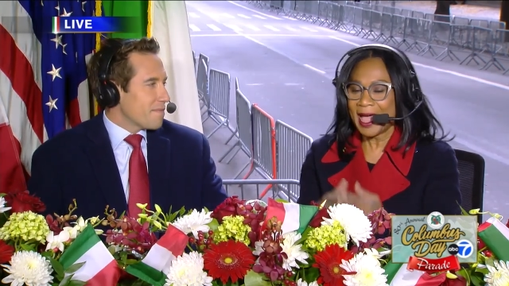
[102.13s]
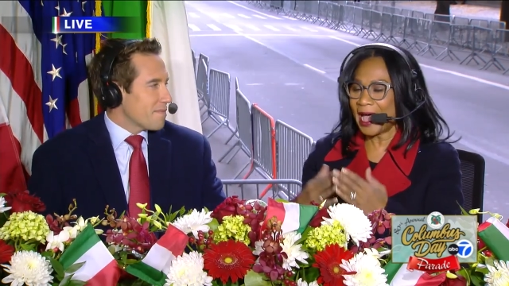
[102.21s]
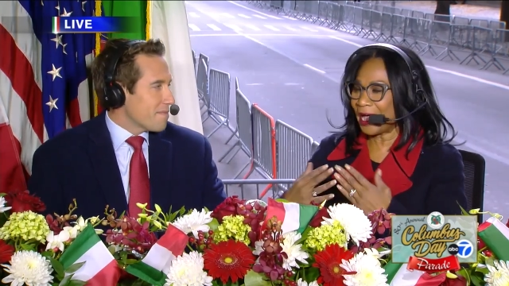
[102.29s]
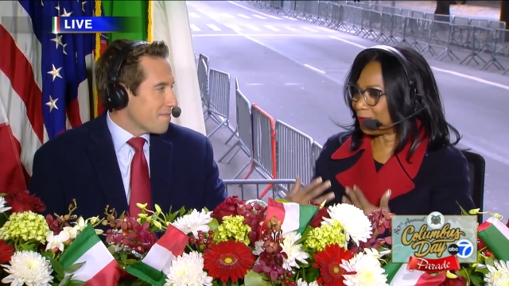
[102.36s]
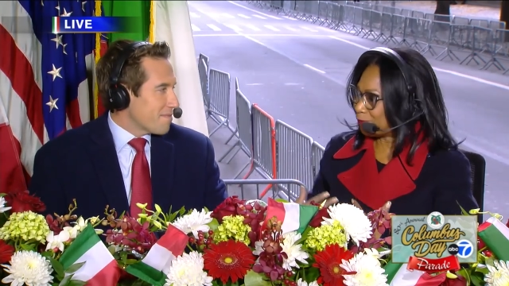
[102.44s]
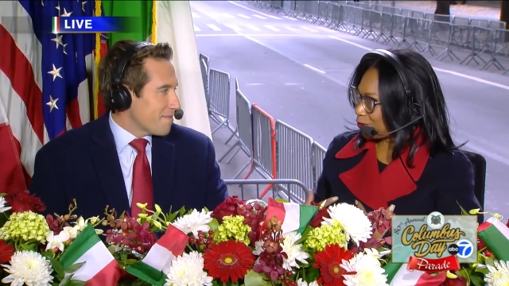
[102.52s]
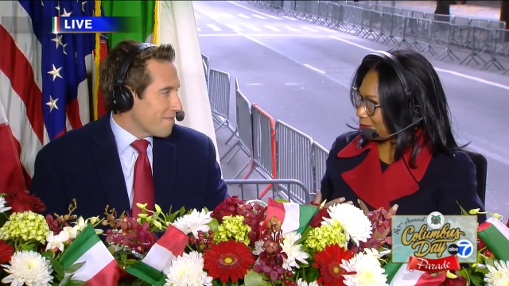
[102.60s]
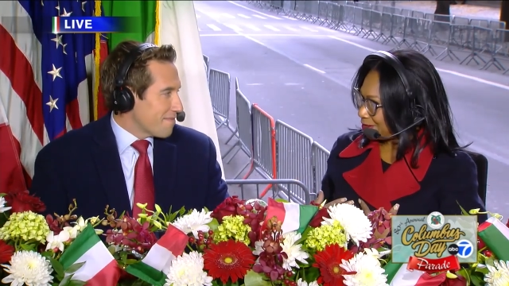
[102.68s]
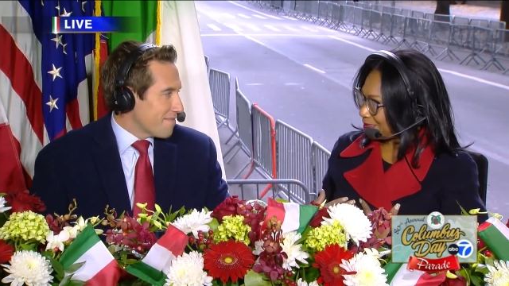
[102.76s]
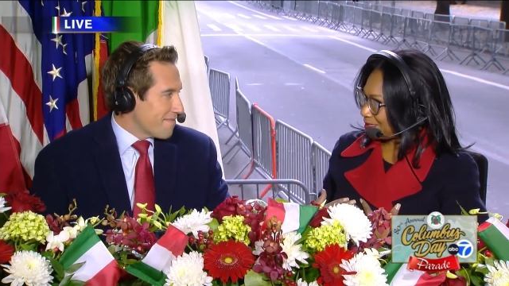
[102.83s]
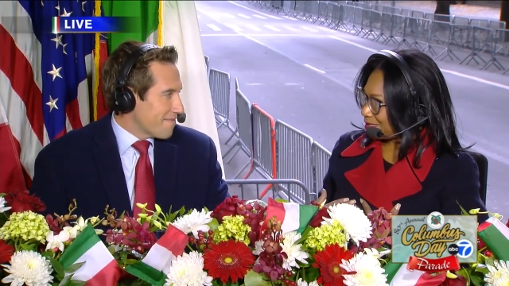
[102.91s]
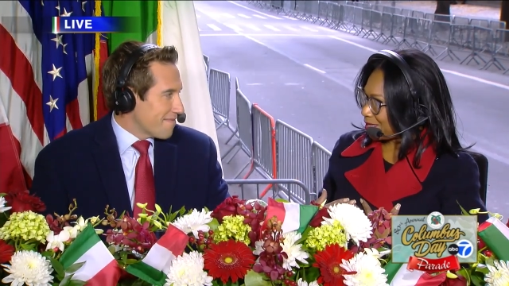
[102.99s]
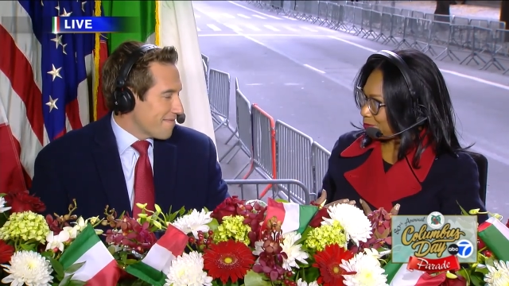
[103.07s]
Speaker 1: I've fallen
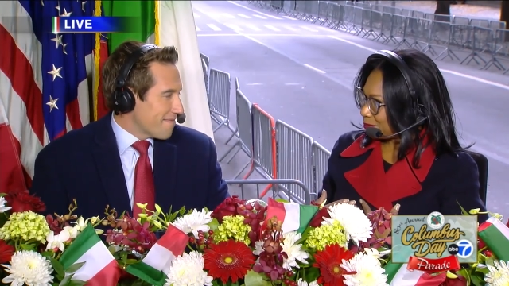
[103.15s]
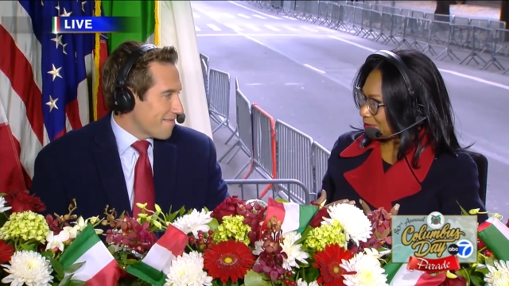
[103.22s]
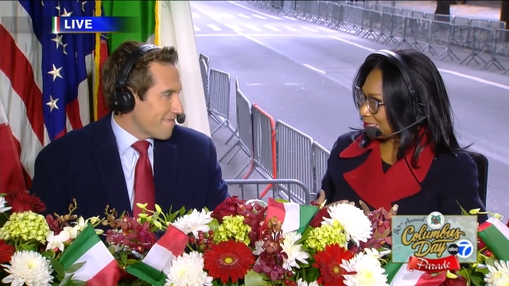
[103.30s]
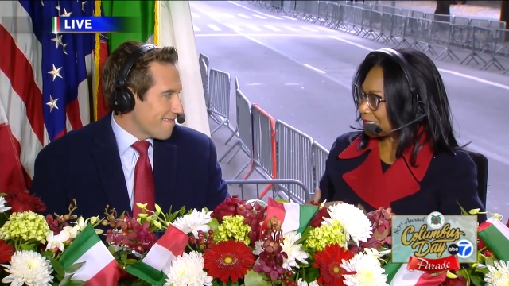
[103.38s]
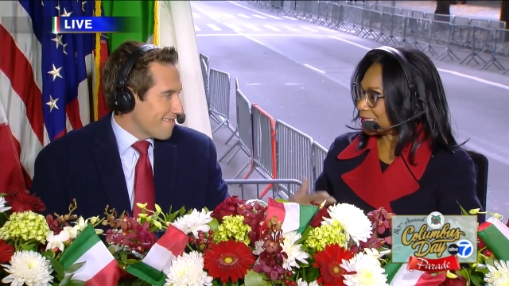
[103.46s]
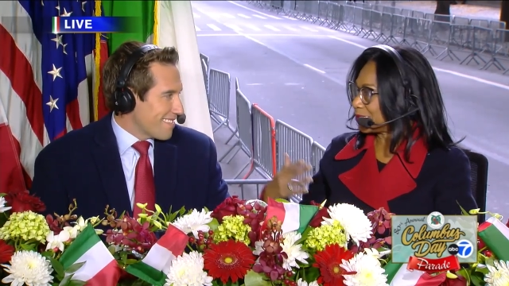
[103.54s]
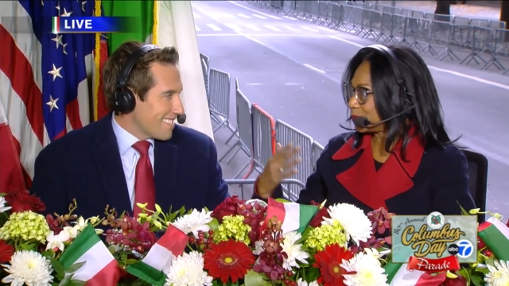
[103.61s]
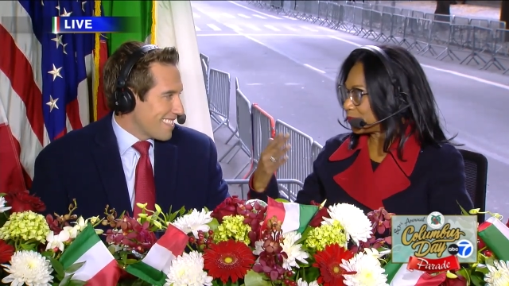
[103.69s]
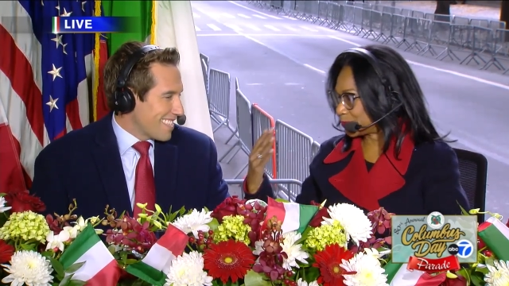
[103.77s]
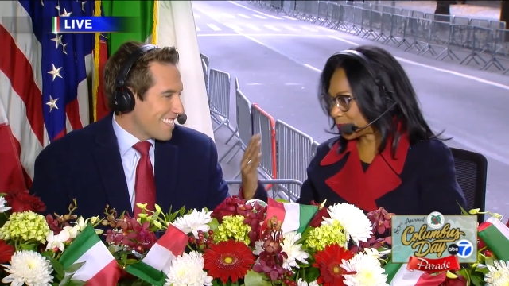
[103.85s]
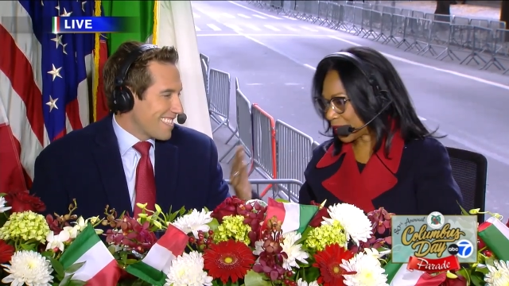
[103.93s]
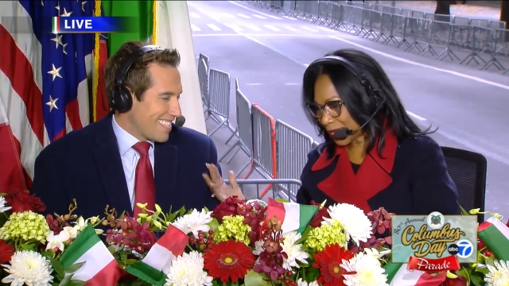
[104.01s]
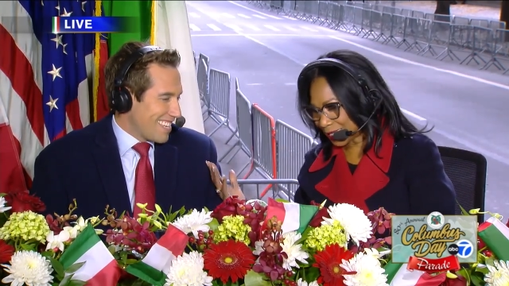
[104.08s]
in love with Italy because
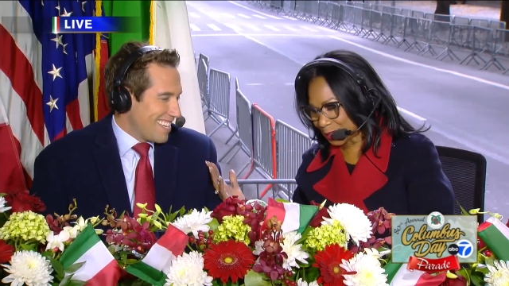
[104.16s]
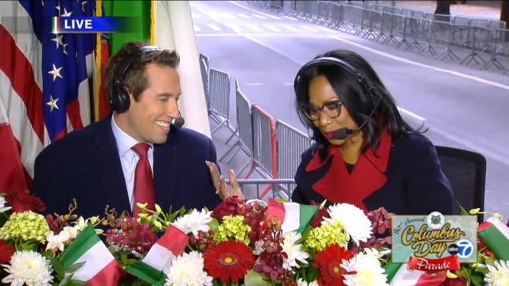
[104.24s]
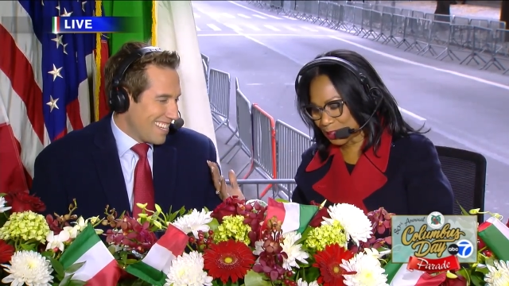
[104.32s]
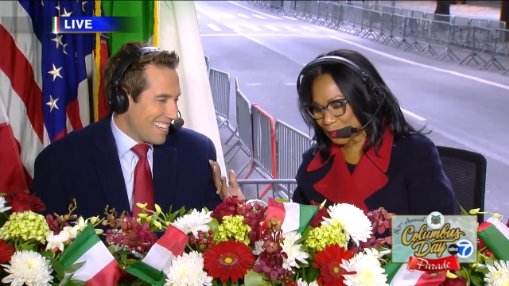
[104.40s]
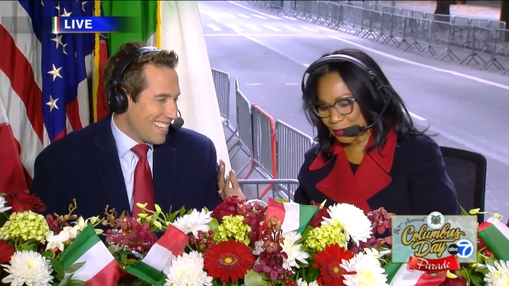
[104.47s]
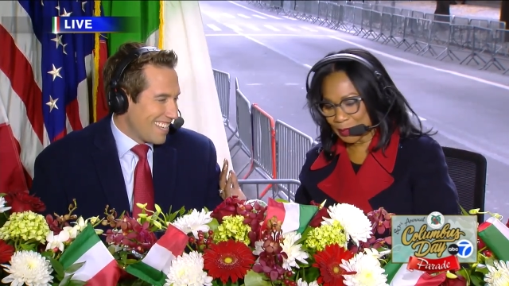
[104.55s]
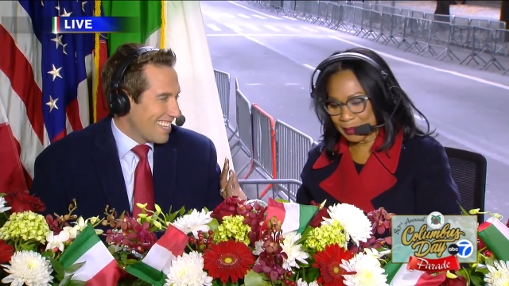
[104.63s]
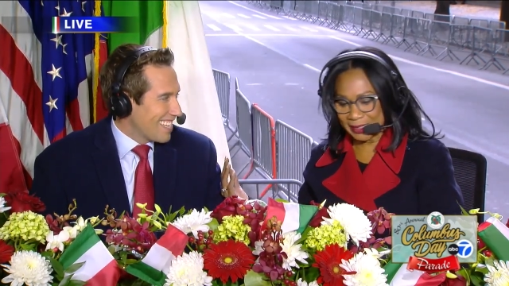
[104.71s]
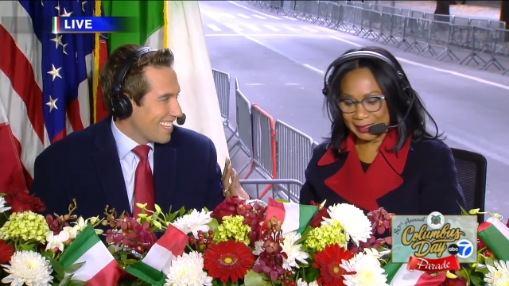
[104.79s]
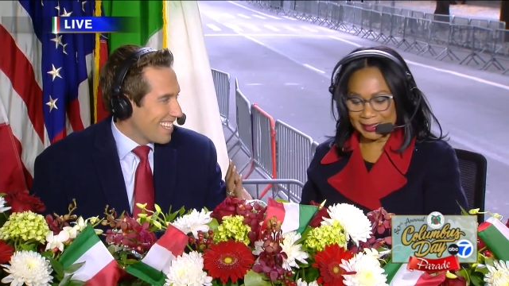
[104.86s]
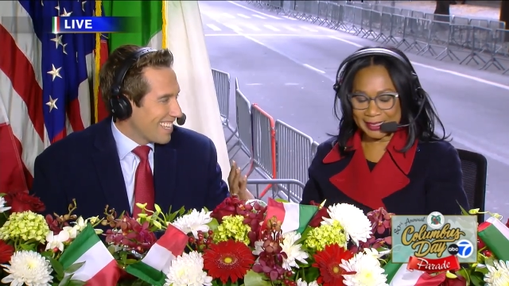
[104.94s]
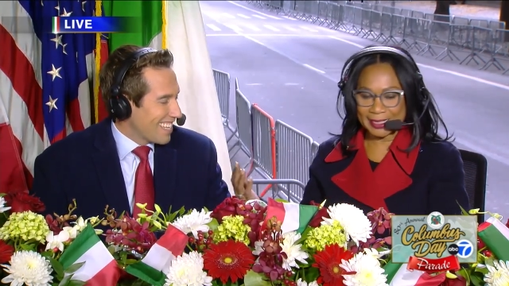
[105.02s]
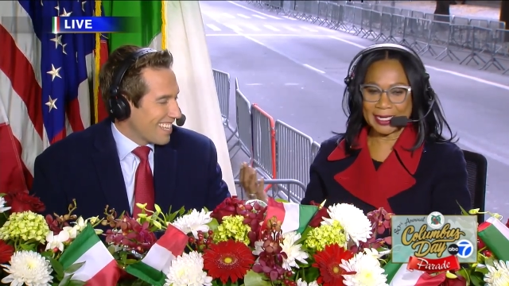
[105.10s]
my husband's from
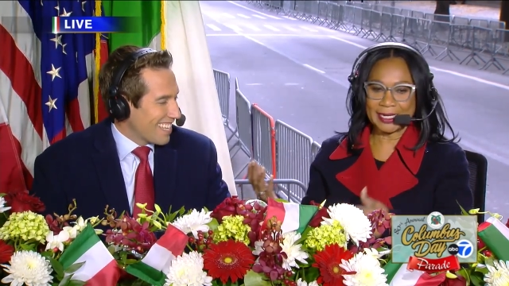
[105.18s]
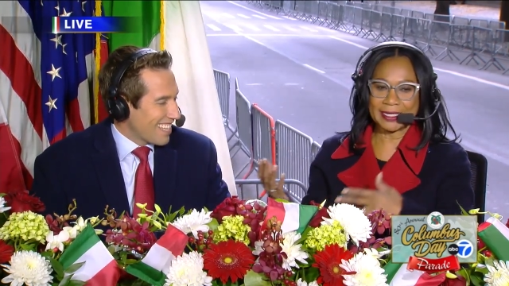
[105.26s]
Italy and I